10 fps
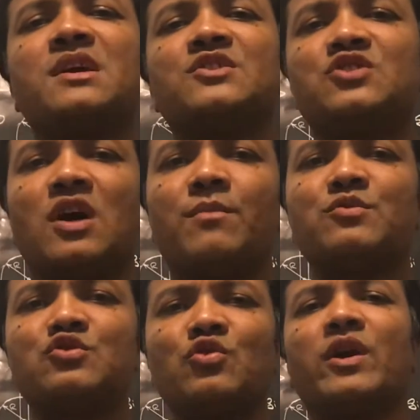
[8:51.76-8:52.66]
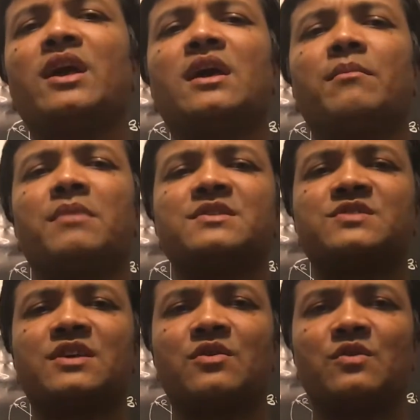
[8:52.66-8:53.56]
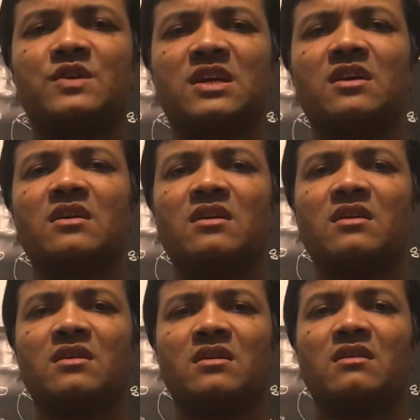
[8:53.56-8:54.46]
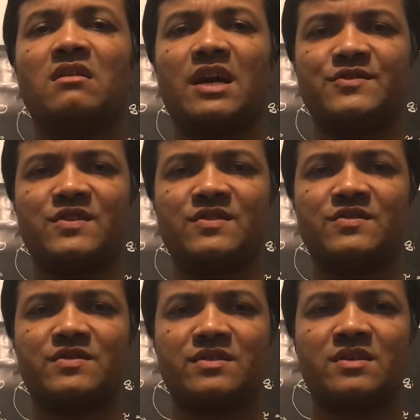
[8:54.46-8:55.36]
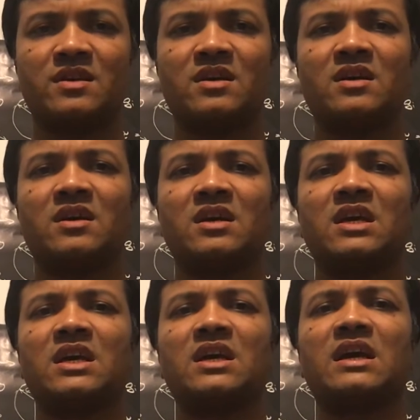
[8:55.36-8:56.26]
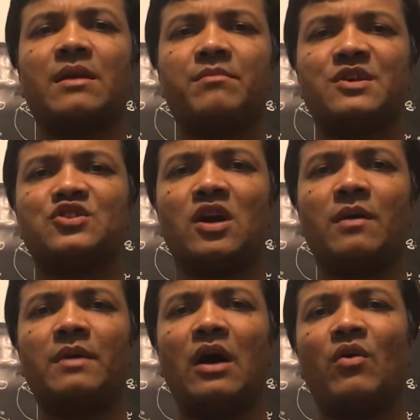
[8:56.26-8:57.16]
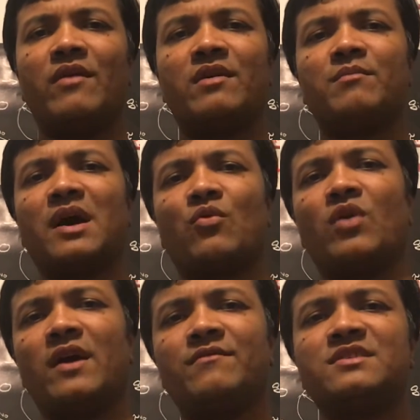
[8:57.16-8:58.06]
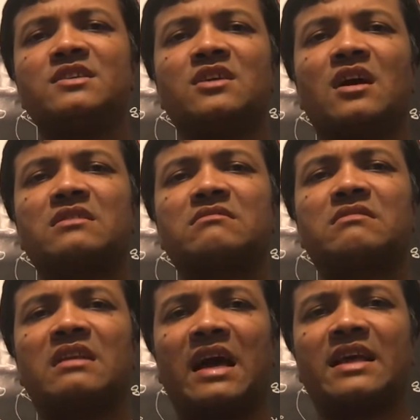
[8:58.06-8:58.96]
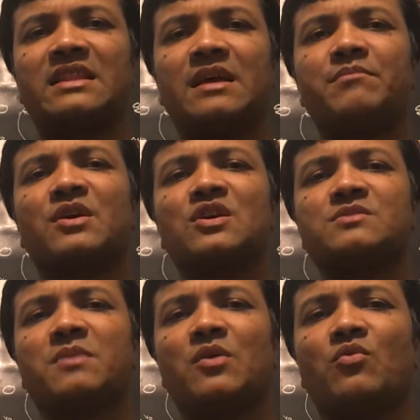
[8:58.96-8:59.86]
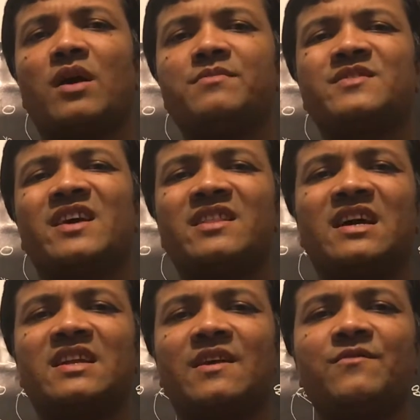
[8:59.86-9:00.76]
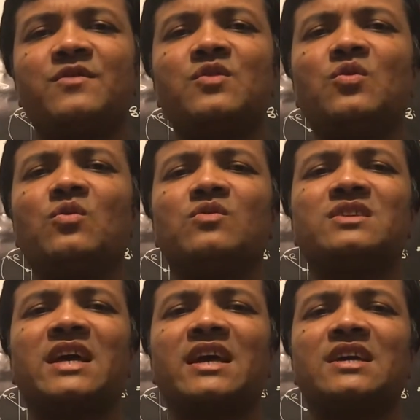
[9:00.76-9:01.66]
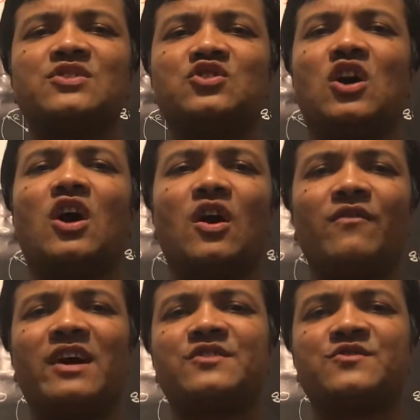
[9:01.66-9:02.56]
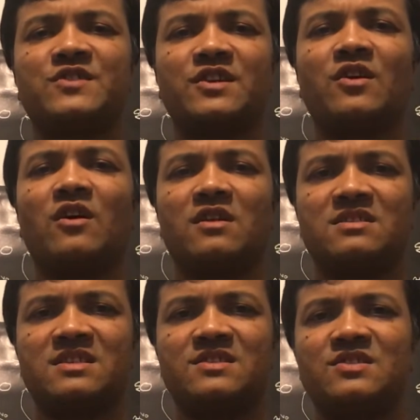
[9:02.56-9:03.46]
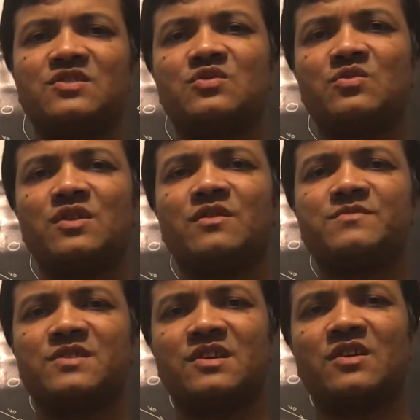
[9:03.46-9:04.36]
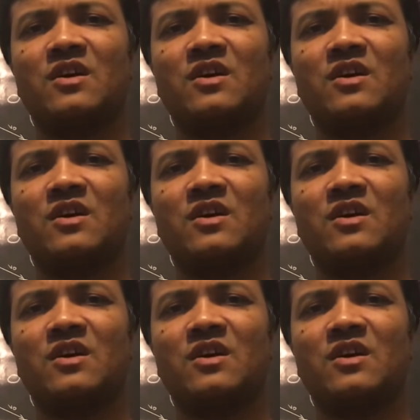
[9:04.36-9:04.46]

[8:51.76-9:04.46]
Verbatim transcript: me a job, showing him my security license. He gave me job. However, my wife did not like that because my wife said that if you take a job at City College as a student of City